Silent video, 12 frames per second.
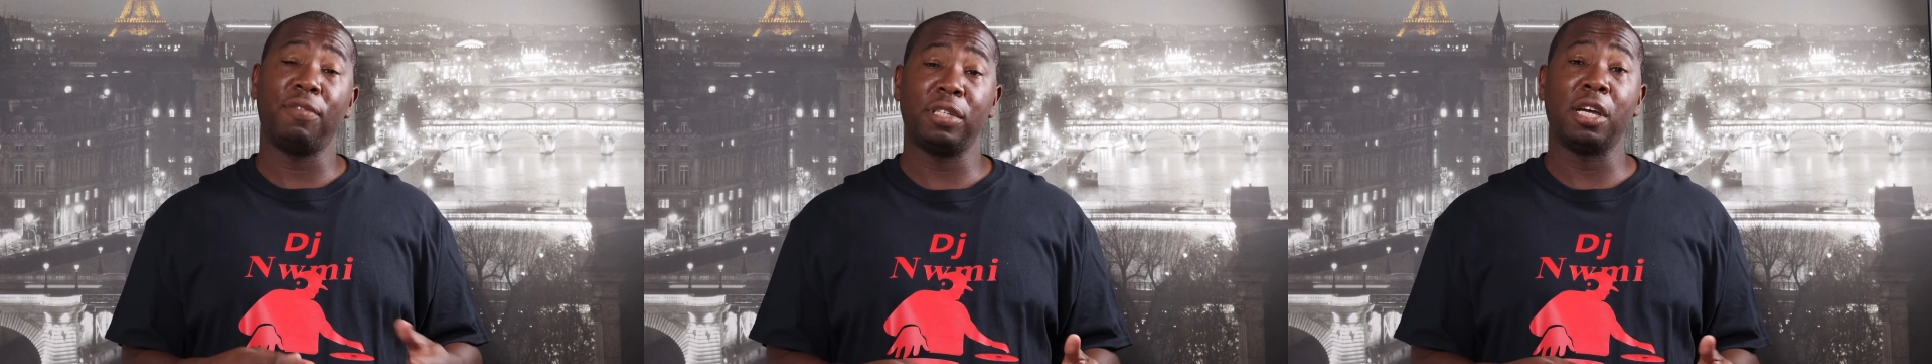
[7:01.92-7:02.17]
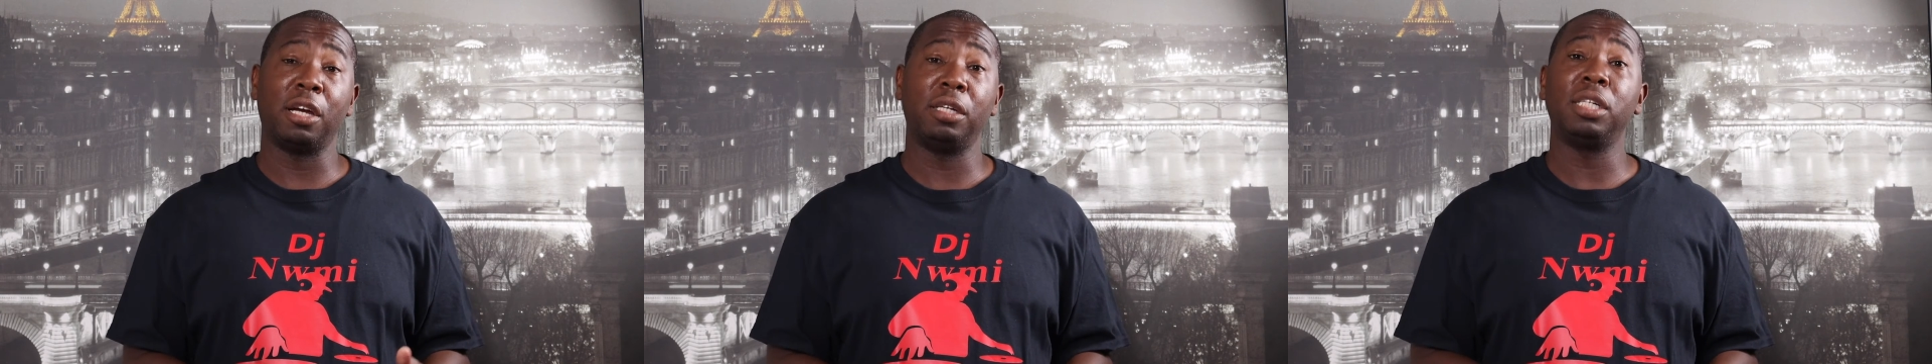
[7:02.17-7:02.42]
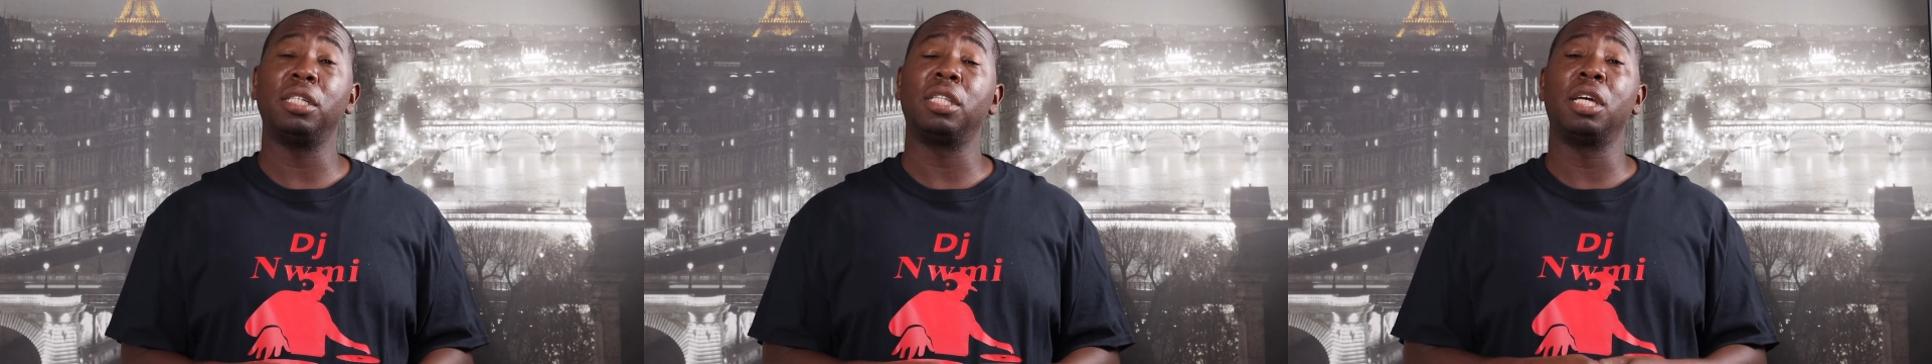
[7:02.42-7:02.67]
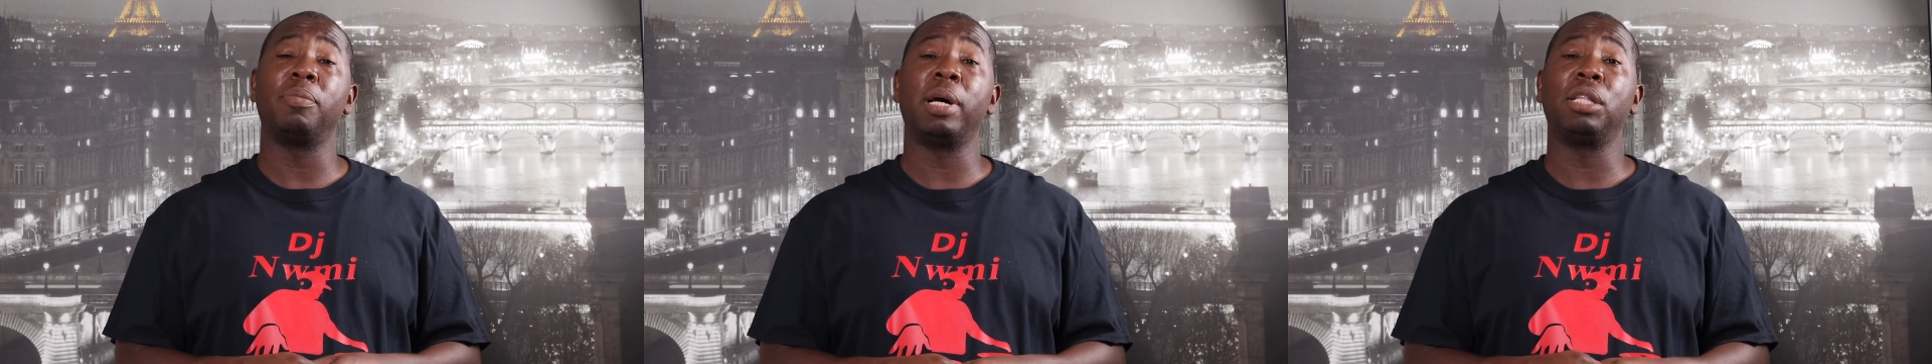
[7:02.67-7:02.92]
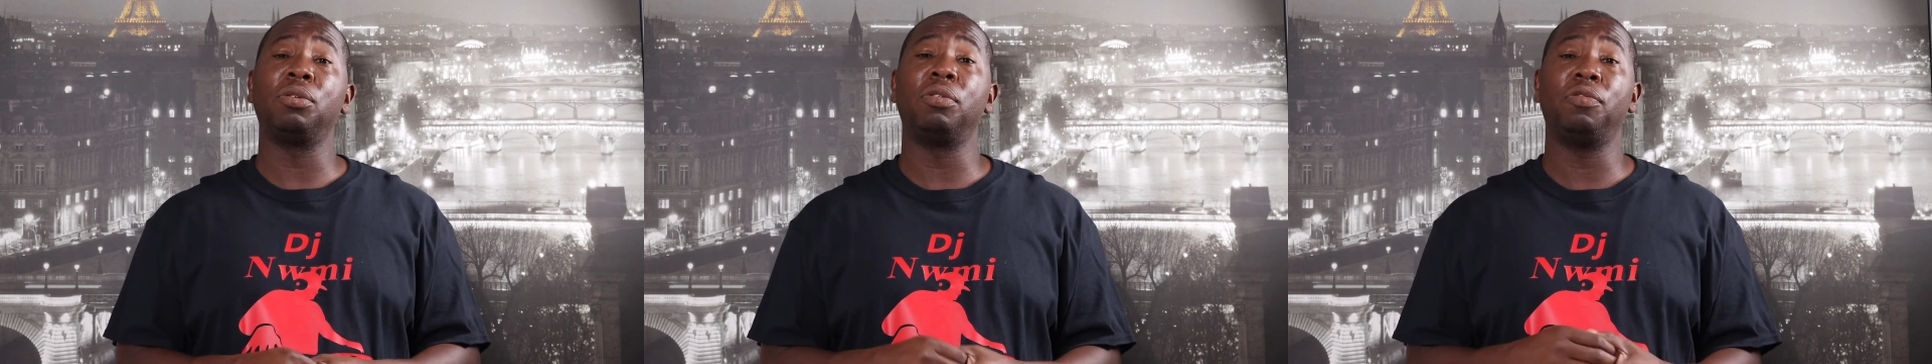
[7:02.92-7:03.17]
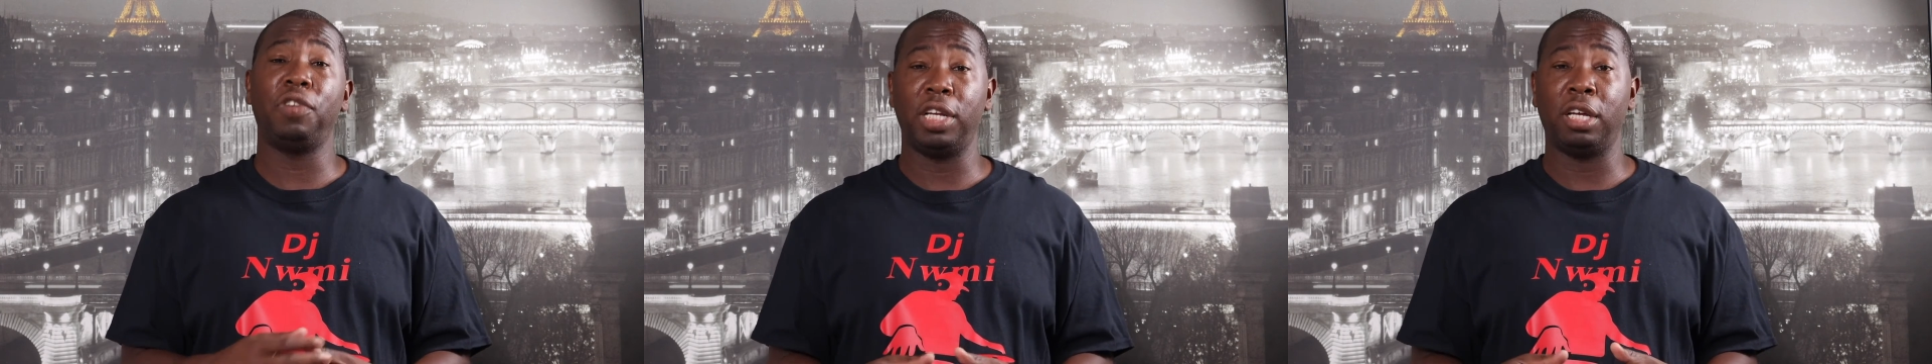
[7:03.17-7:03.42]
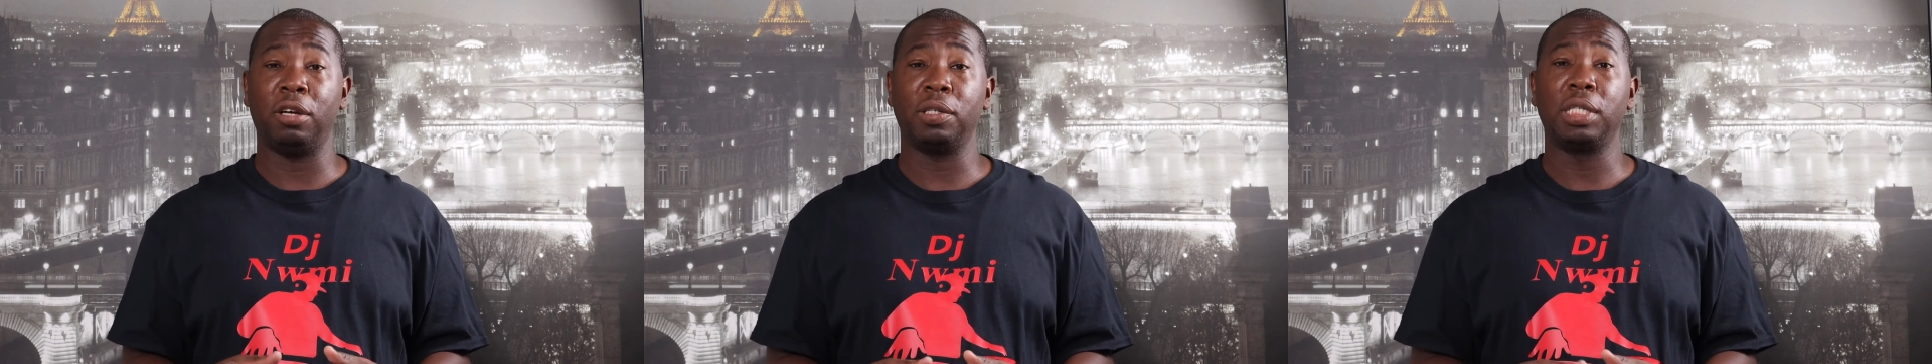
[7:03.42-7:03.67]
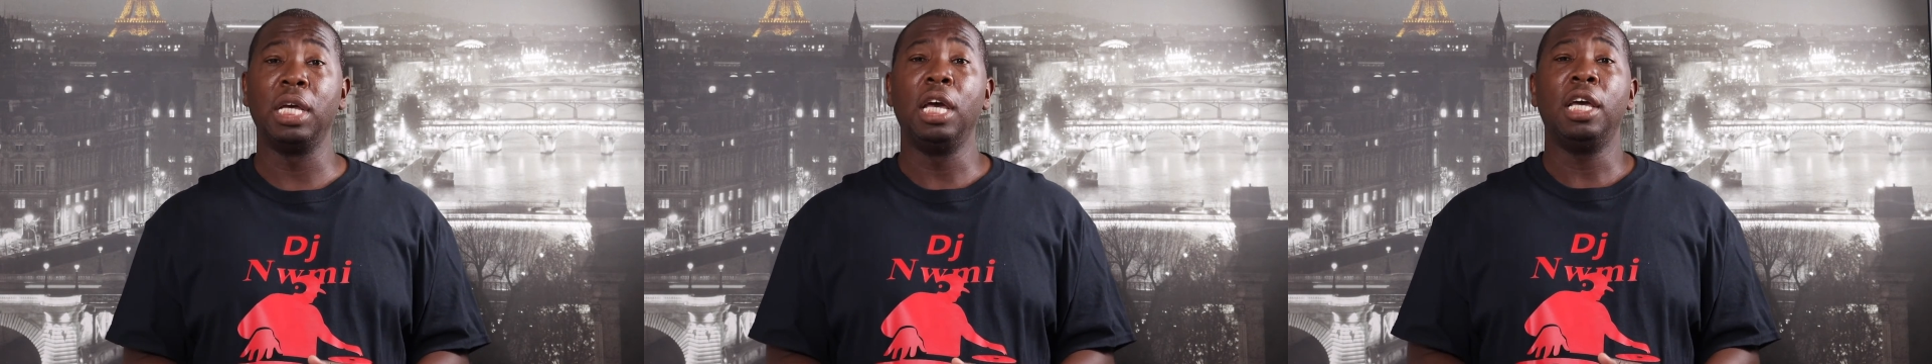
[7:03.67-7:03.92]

photography, you need to think about doing videos.